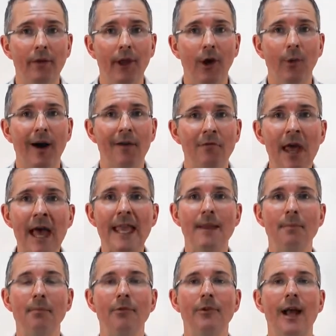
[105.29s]
They all have
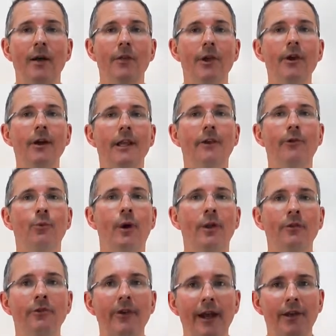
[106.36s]
names. Now the earliest
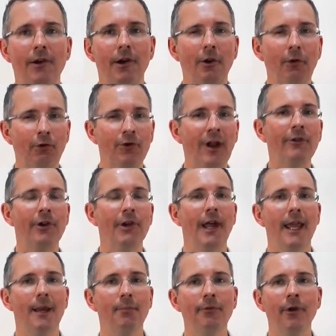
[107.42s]
ones had kind of snazzy
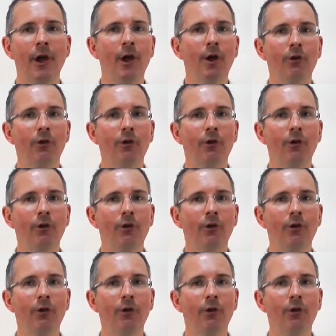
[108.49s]
names.